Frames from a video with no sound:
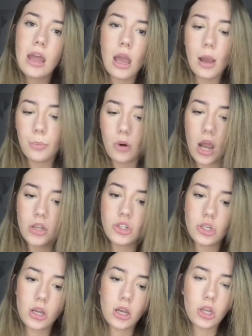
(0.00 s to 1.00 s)
a
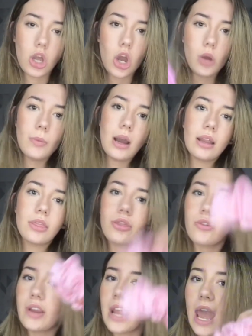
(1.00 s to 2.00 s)
brush, comb, and
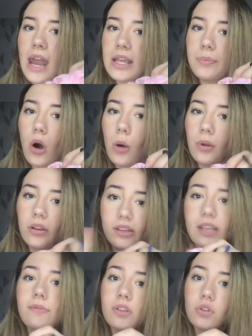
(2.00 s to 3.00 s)
3 any bobbles,
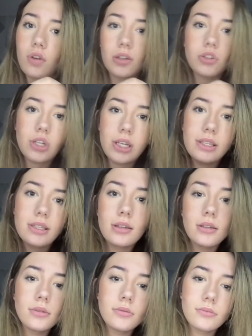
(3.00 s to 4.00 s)
even scrunchies.
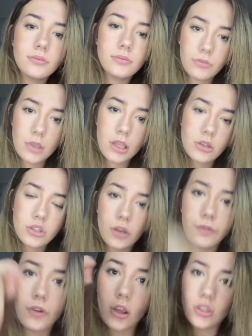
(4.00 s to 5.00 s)
So
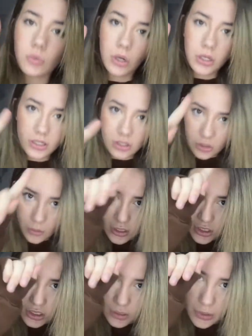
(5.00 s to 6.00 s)
first what you need to do is
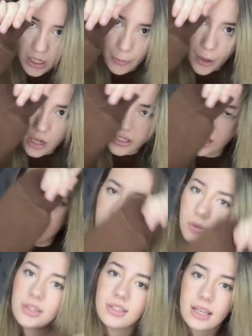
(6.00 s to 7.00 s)
you need to put your parting
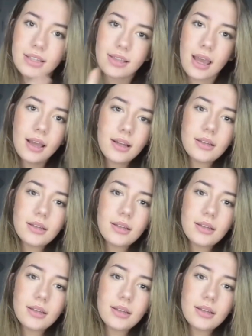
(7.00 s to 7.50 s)
into a zigzag.